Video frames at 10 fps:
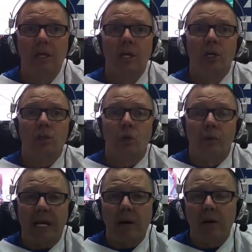So
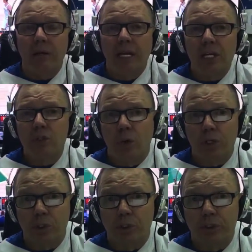now all the edge
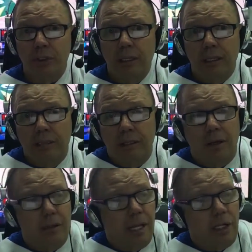rushers, they're all
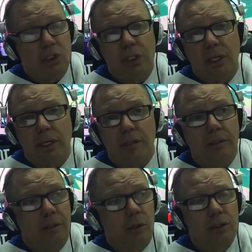like, shit,
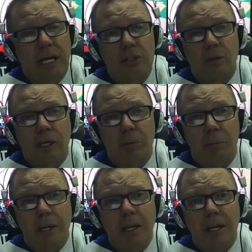those guys are getting
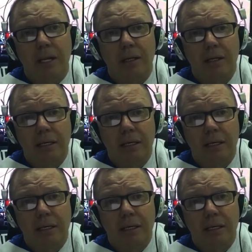paid.